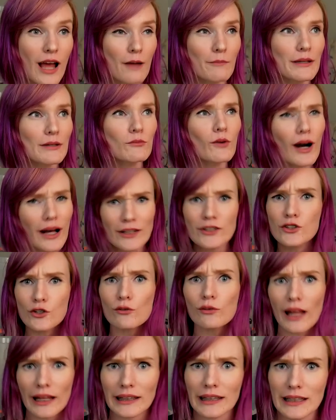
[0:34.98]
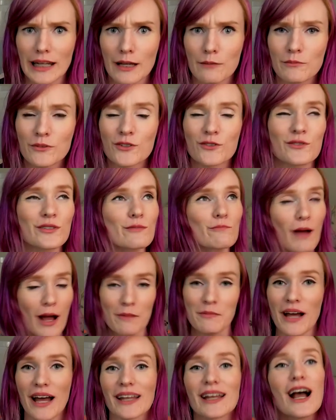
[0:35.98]
I do like the name Goose, my
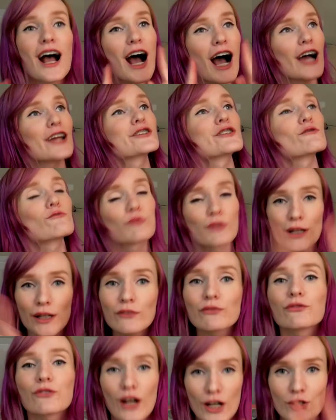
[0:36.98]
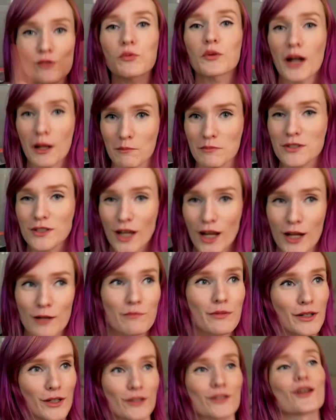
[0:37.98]
bad. I should refresh what I'm saying
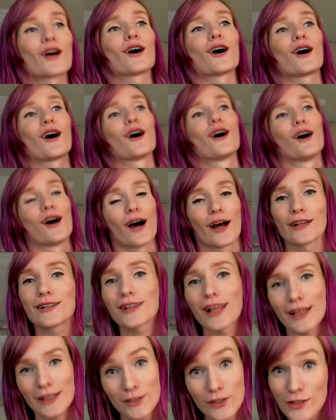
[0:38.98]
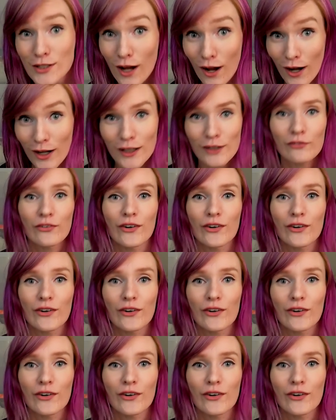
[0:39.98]
because I'd like to talk